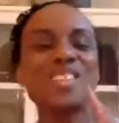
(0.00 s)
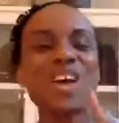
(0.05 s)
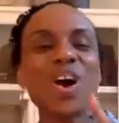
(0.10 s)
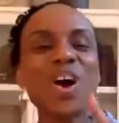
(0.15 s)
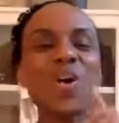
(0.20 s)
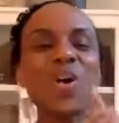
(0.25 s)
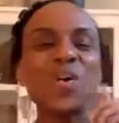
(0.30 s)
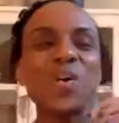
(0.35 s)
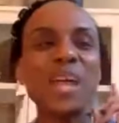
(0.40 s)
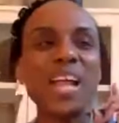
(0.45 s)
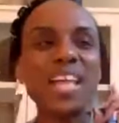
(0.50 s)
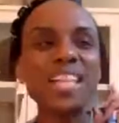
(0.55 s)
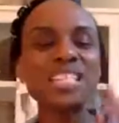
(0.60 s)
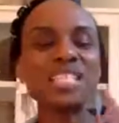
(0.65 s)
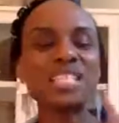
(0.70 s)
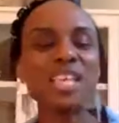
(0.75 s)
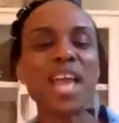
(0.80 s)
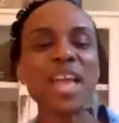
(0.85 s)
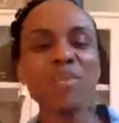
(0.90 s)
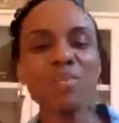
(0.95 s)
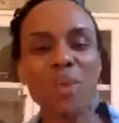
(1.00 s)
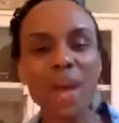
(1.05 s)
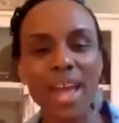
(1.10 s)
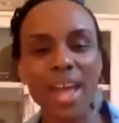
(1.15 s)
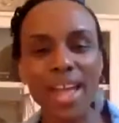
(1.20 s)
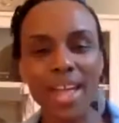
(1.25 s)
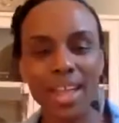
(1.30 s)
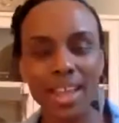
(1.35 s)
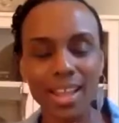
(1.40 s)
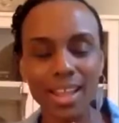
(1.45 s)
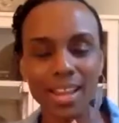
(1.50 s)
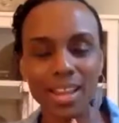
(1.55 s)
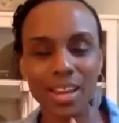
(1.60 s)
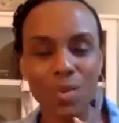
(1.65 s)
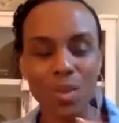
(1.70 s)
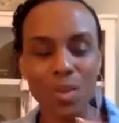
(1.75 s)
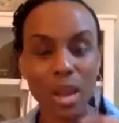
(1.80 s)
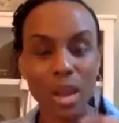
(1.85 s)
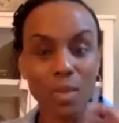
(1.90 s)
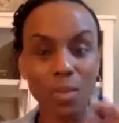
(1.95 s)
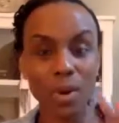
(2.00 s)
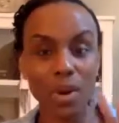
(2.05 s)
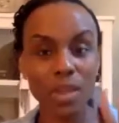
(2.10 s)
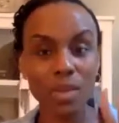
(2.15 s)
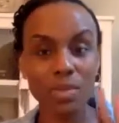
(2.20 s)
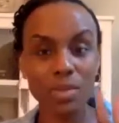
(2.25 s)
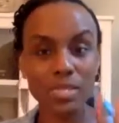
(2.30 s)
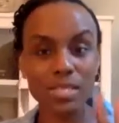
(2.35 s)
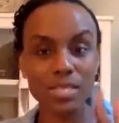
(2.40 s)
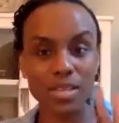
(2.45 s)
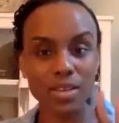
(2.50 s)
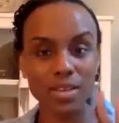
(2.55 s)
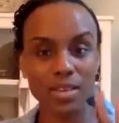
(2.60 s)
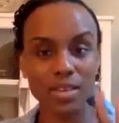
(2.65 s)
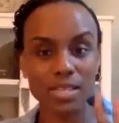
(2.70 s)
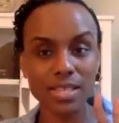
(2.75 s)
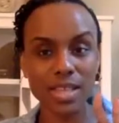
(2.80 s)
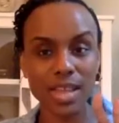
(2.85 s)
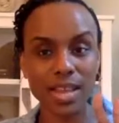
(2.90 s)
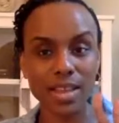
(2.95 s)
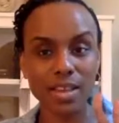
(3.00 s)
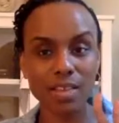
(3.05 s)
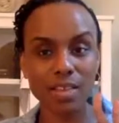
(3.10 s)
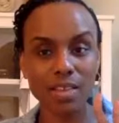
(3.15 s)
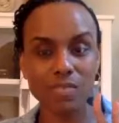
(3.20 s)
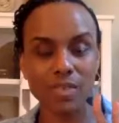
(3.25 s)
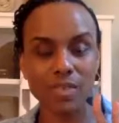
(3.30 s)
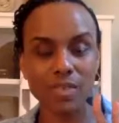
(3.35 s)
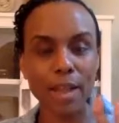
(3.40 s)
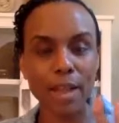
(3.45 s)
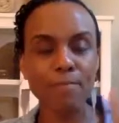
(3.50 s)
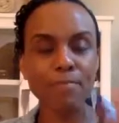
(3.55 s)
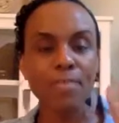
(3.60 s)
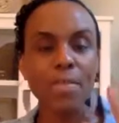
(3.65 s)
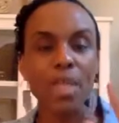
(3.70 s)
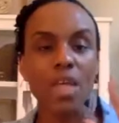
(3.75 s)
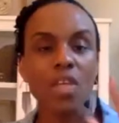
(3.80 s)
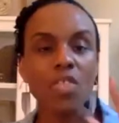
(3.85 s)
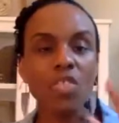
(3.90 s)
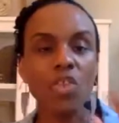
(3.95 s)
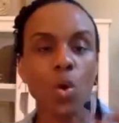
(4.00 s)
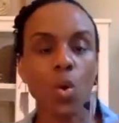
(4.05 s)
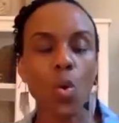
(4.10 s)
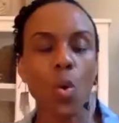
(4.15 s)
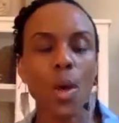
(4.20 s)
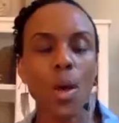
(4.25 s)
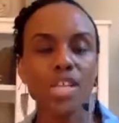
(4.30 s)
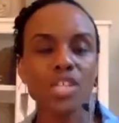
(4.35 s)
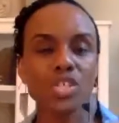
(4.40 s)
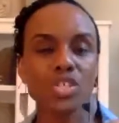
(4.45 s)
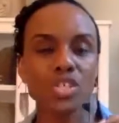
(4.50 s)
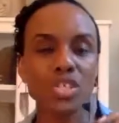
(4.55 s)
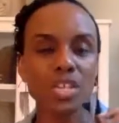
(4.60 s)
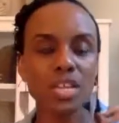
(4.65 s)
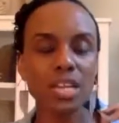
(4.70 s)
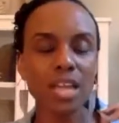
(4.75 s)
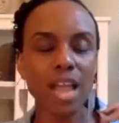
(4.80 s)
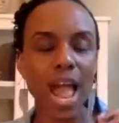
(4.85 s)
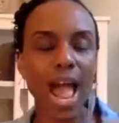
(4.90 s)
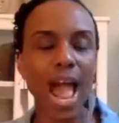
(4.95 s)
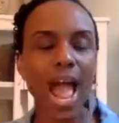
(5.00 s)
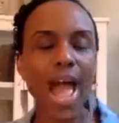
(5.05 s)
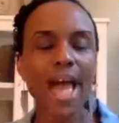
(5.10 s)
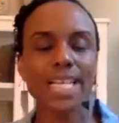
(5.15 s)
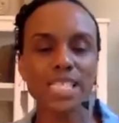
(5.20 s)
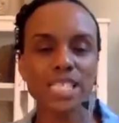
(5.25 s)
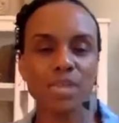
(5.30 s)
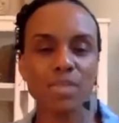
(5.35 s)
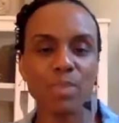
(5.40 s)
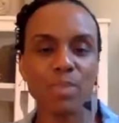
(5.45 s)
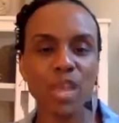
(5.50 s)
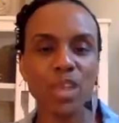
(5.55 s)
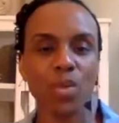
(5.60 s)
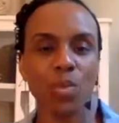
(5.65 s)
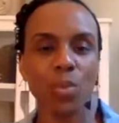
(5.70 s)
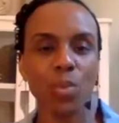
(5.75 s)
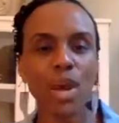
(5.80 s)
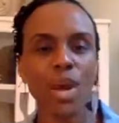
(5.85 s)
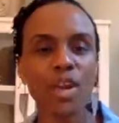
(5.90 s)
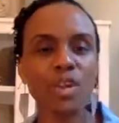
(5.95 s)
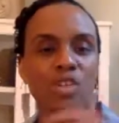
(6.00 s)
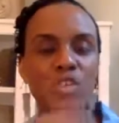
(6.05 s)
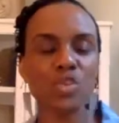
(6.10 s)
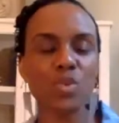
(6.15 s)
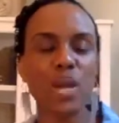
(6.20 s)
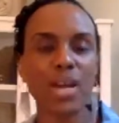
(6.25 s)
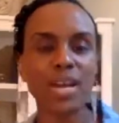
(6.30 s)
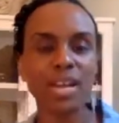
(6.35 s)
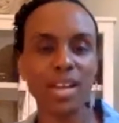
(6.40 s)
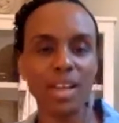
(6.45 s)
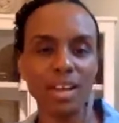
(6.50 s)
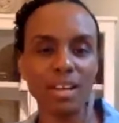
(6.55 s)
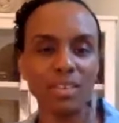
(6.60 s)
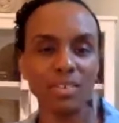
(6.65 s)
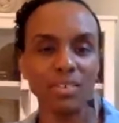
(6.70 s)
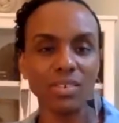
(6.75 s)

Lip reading: So in the same way, when I'm working with senior executives, right? The question has to be, where are you trying to go?